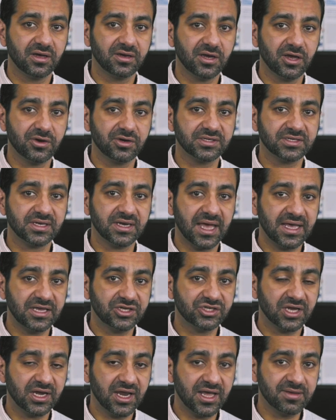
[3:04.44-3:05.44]
known as an
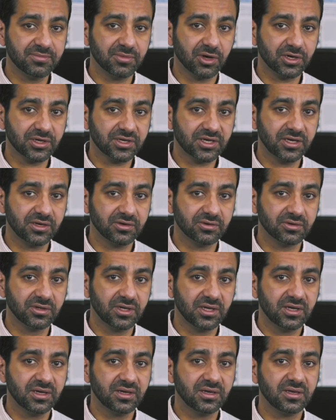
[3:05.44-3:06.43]
HLA molecule,
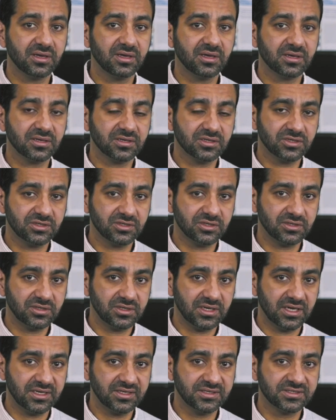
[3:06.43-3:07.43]

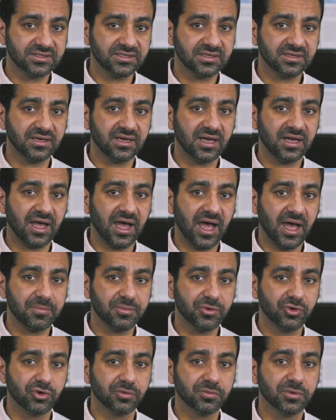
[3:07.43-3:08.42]
is
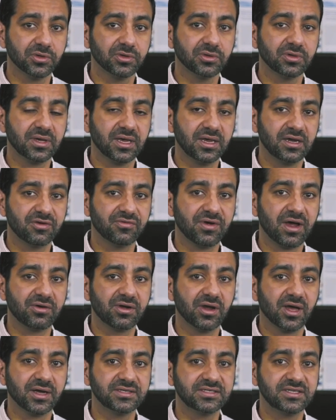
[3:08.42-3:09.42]
abnormal in
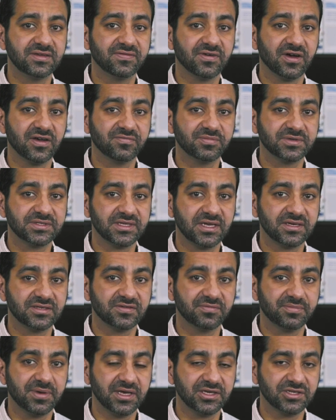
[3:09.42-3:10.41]
around 95%
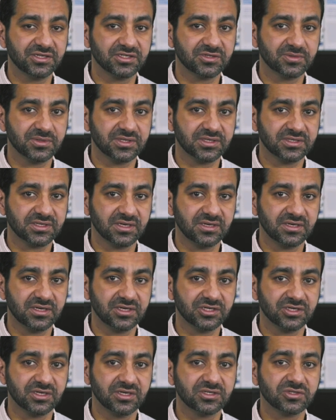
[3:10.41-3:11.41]
of patients with this
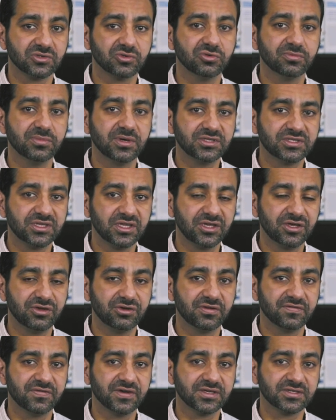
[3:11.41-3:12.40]
condition. It's almost a
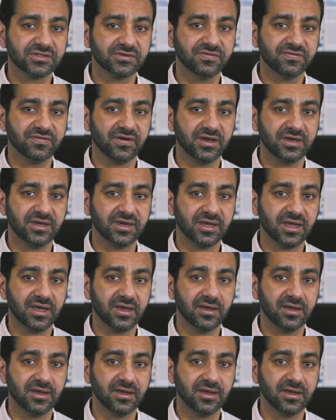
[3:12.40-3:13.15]
universal finding